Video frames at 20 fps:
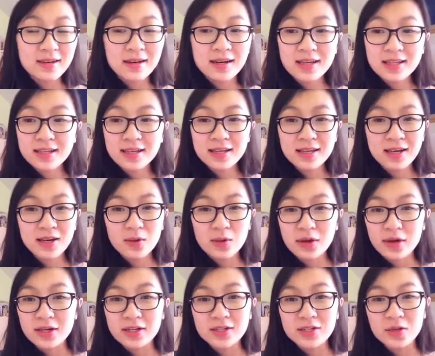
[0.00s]
I think I
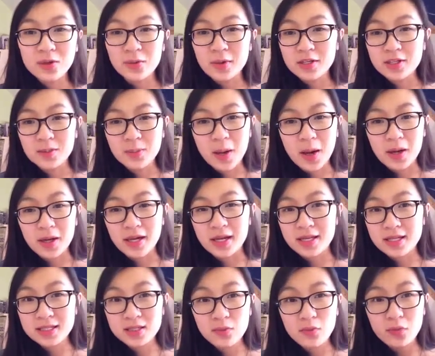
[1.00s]
worry too much about it.
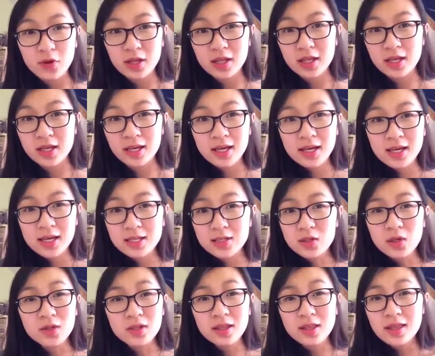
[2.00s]
It's
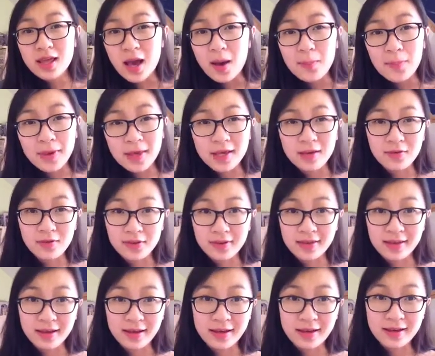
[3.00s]
not that big of a
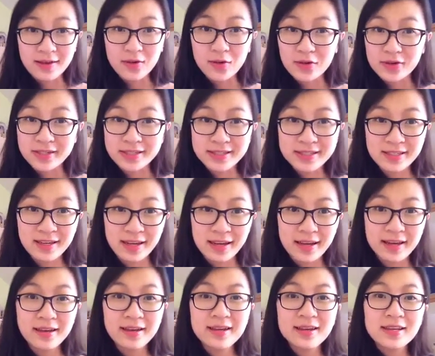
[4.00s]
thing,
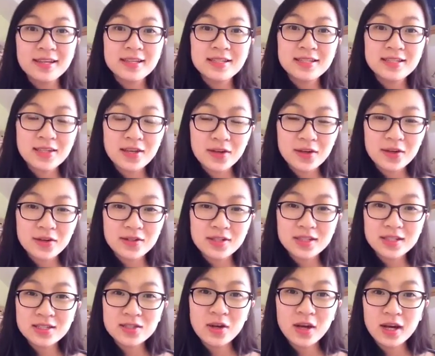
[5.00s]
honestly. So
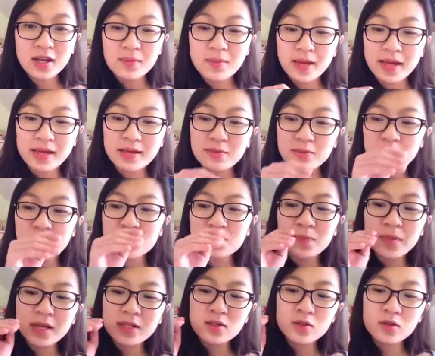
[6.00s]
just try and just
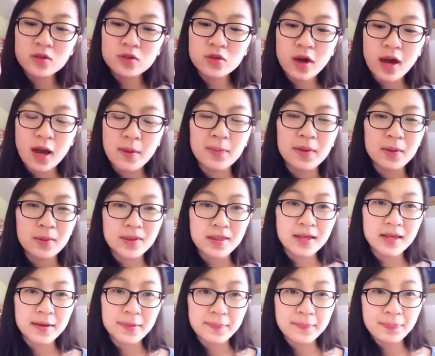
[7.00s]
as long as you're happy with
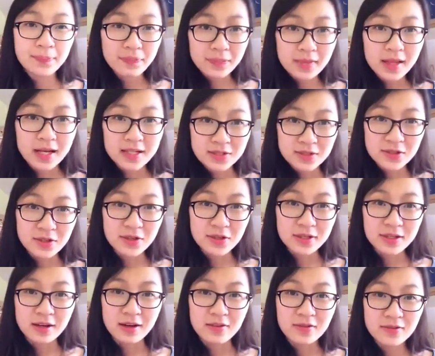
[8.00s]
it, that's good
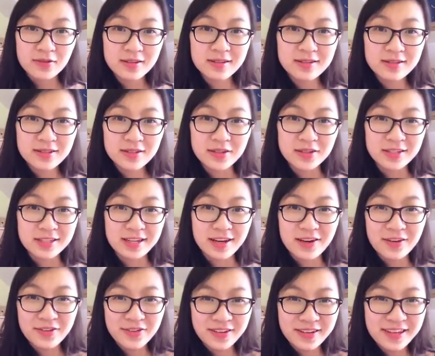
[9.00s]
enough. Good
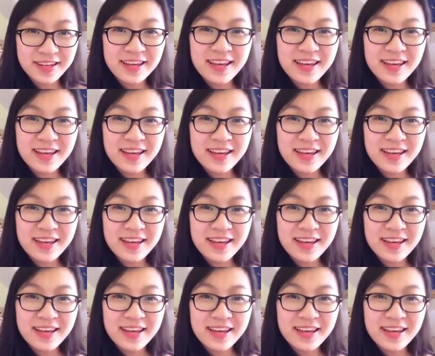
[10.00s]
enough.